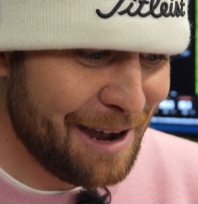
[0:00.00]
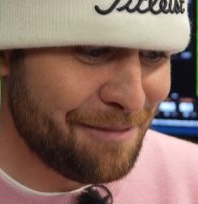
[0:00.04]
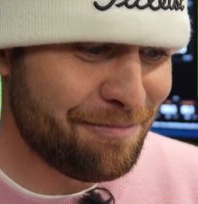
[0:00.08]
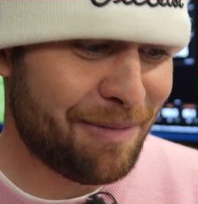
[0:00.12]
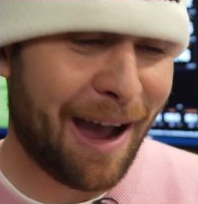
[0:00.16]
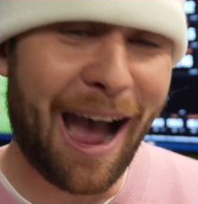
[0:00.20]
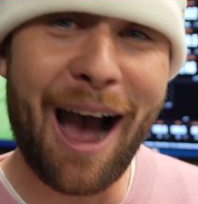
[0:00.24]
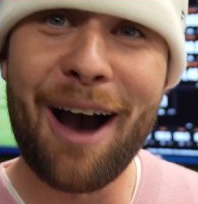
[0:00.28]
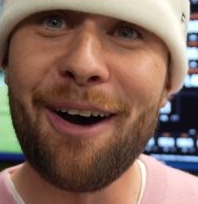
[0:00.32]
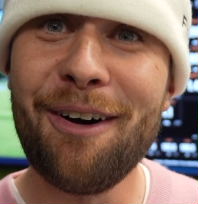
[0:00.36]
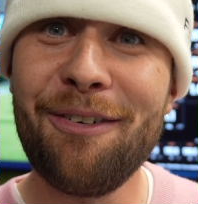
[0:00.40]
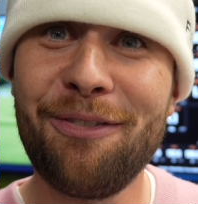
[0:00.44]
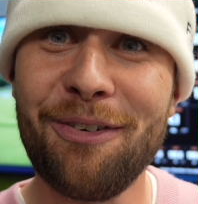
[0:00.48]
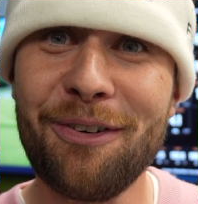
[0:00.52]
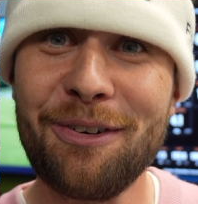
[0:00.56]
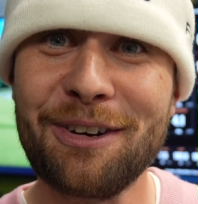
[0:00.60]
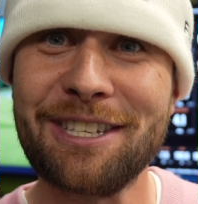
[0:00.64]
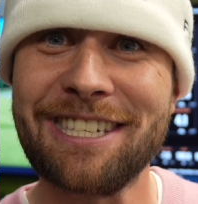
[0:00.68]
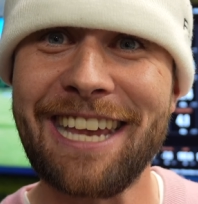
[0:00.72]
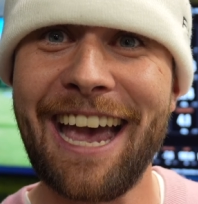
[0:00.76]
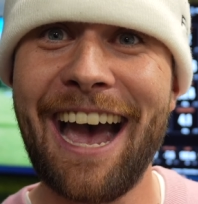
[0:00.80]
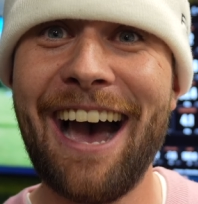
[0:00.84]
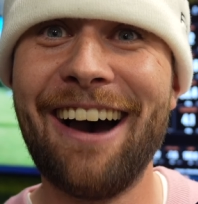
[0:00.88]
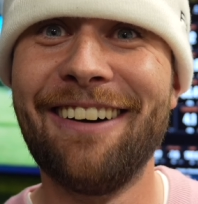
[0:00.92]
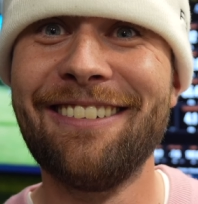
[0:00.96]
Powerful
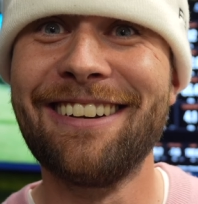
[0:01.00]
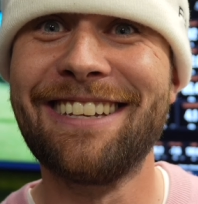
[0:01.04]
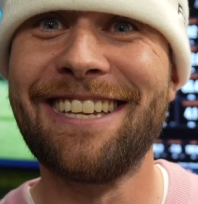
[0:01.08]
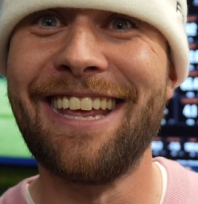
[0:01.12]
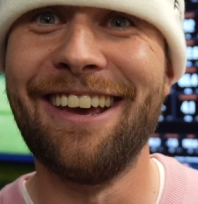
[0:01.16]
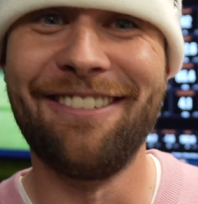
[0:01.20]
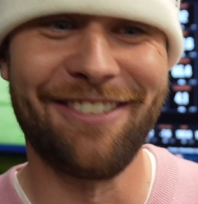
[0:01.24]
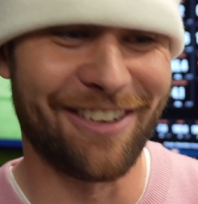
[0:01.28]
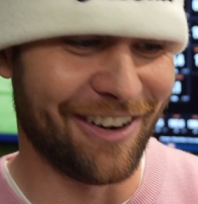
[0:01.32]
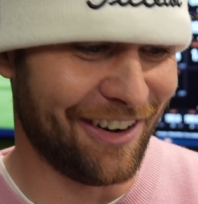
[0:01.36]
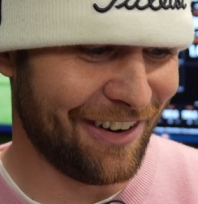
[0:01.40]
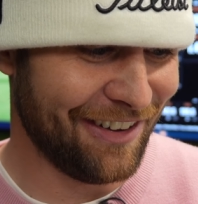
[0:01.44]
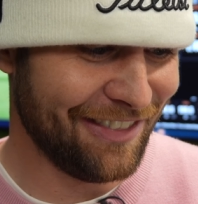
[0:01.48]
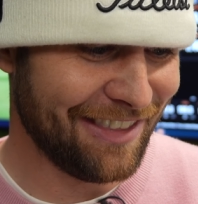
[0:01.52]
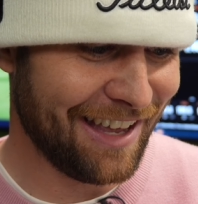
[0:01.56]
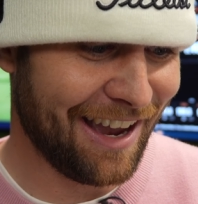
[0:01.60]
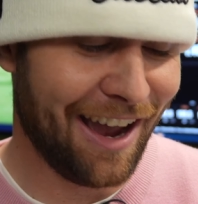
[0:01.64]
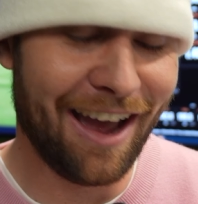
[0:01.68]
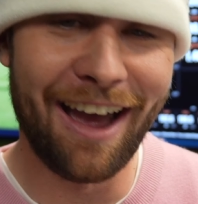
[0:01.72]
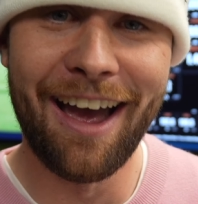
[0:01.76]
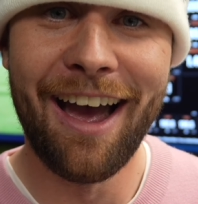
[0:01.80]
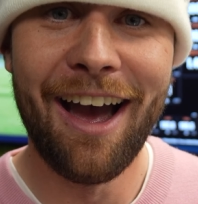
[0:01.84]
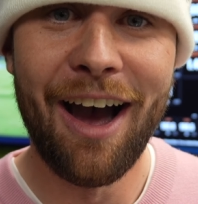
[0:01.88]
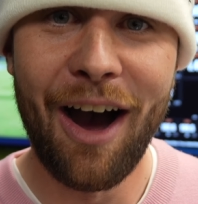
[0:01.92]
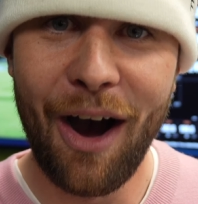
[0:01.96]
sound they've got on
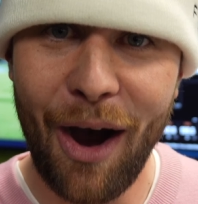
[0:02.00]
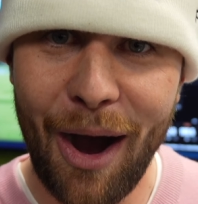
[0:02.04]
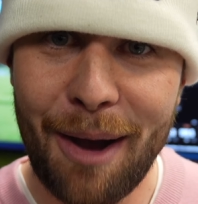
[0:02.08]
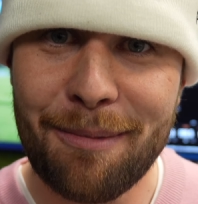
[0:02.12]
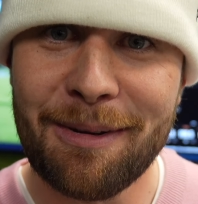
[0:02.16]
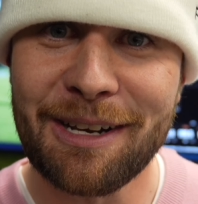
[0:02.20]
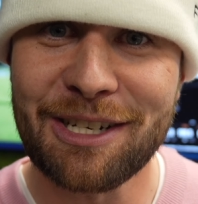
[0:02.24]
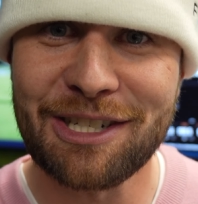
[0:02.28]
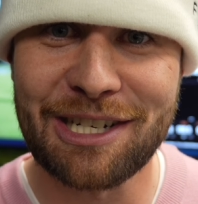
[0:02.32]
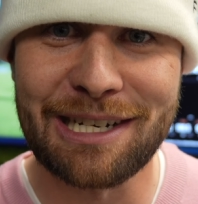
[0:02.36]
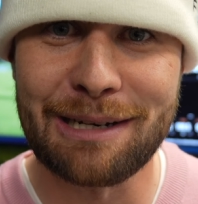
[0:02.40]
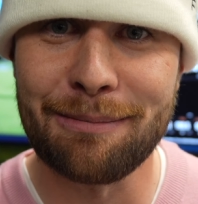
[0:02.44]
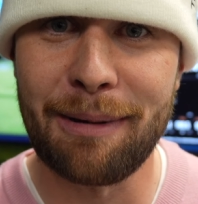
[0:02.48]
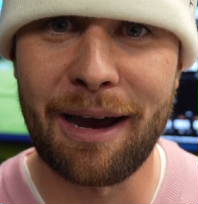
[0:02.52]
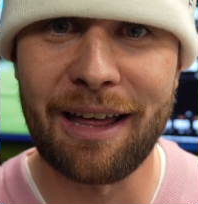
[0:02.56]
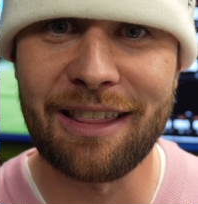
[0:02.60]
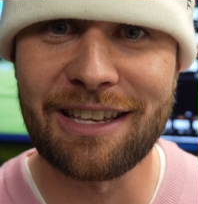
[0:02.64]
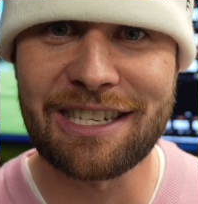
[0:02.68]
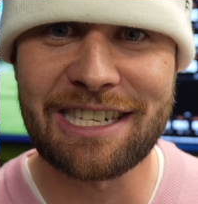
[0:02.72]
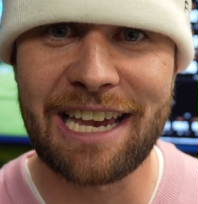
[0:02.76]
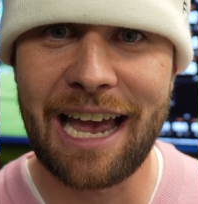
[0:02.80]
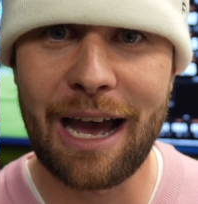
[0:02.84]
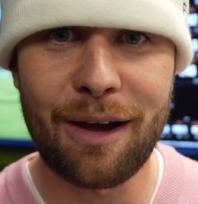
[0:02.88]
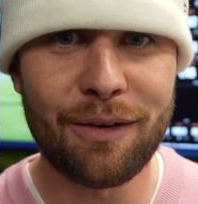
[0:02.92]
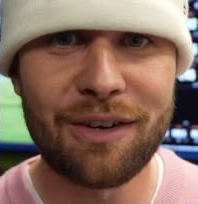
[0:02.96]
there. I mentioned about the
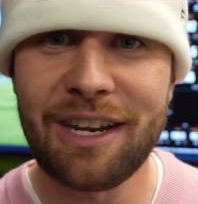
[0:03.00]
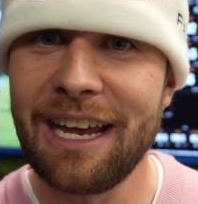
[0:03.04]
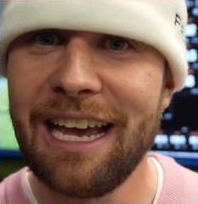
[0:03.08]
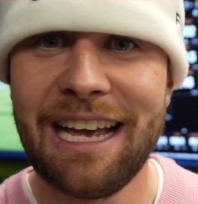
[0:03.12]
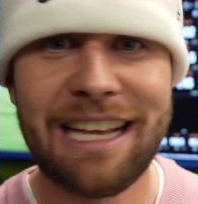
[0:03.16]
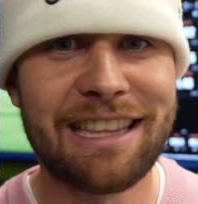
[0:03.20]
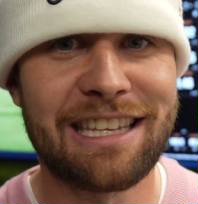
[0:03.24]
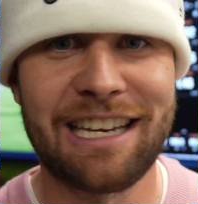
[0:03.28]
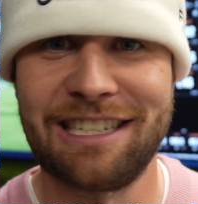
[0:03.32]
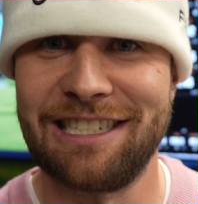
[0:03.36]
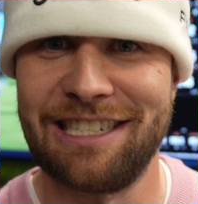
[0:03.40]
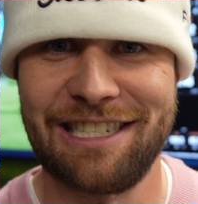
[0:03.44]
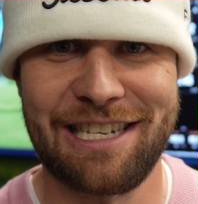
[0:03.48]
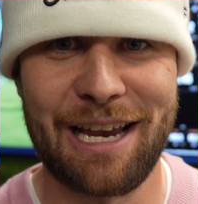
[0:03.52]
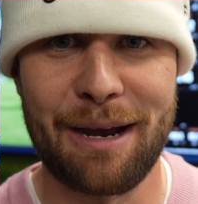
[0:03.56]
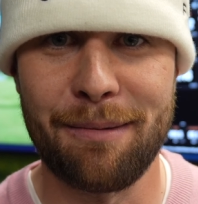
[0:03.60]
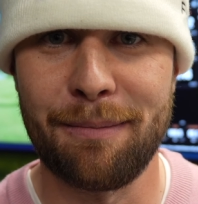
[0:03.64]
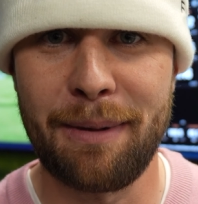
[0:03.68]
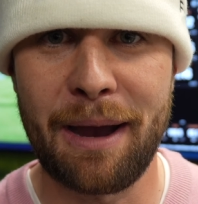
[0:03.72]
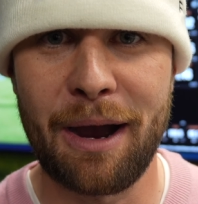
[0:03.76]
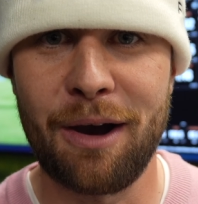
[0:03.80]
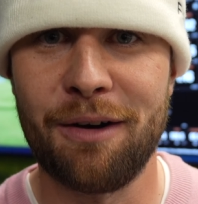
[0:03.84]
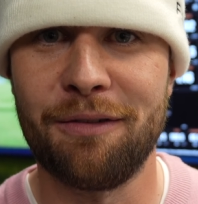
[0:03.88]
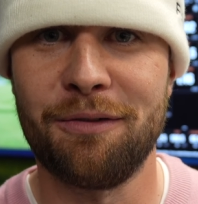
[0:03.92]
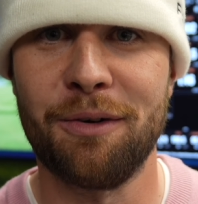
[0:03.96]
sound. Doesn't sound
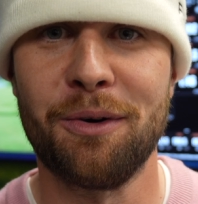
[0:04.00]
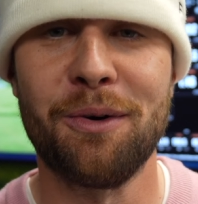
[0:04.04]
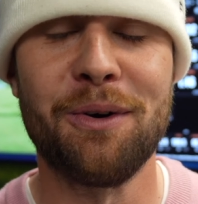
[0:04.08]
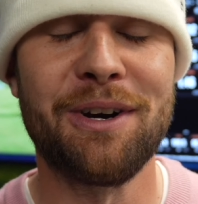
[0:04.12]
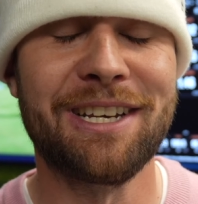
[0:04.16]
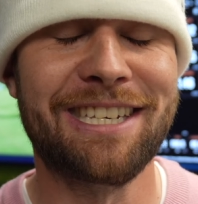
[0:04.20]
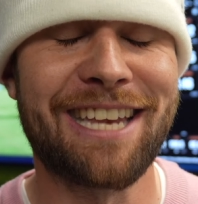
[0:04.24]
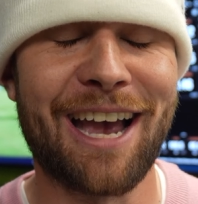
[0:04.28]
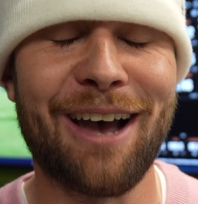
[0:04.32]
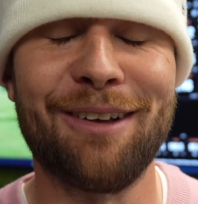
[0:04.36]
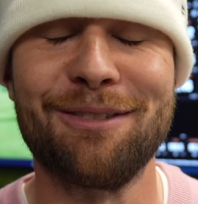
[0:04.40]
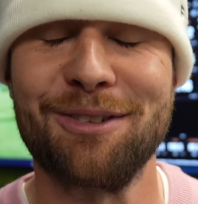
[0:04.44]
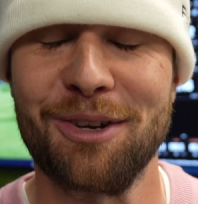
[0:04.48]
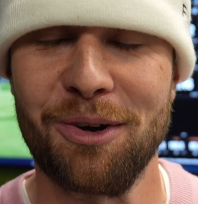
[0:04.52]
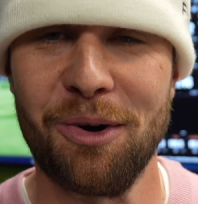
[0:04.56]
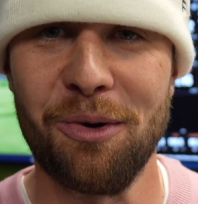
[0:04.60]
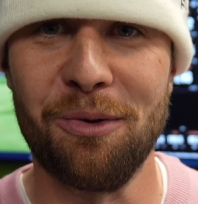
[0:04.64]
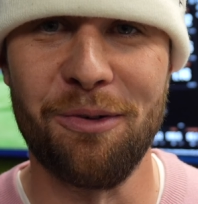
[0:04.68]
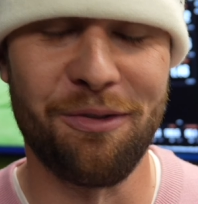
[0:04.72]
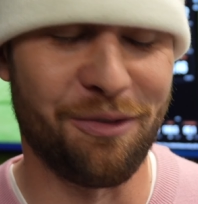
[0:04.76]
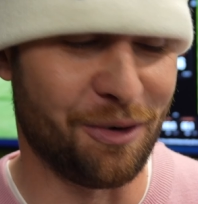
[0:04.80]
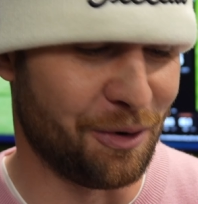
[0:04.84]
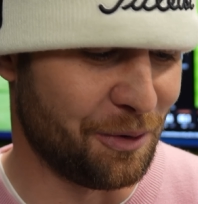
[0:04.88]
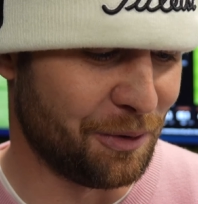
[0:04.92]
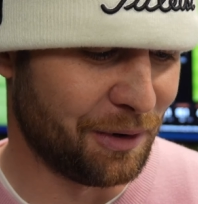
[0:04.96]
powerful, it sounds
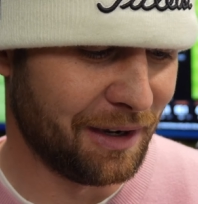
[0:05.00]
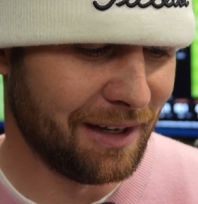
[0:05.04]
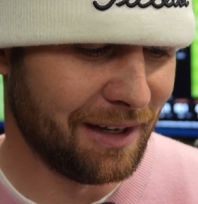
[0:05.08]
awful,